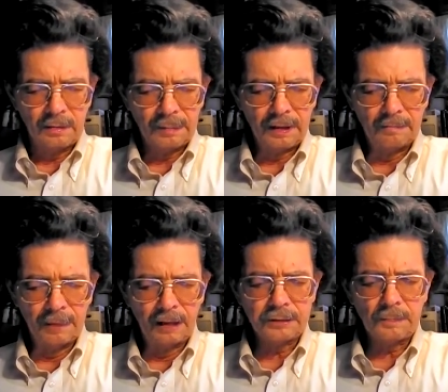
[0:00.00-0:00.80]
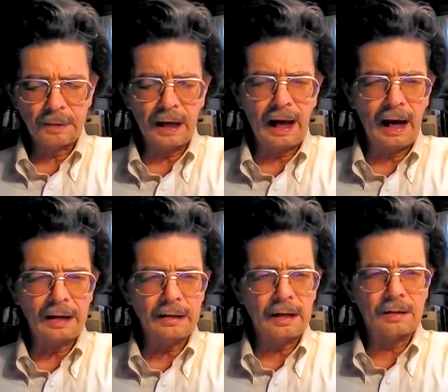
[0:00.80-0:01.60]
be
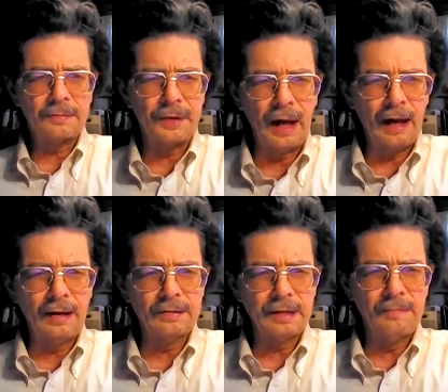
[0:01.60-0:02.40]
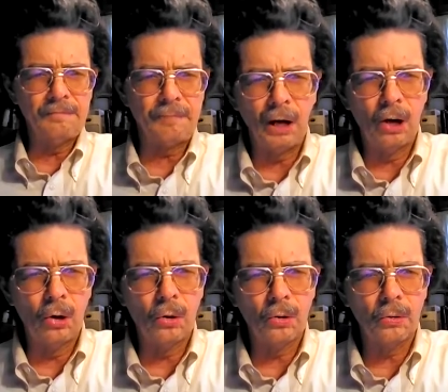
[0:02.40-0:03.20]
multiplied
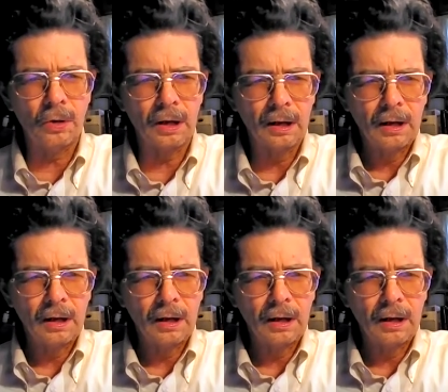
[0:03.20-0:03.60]
1,000-fold.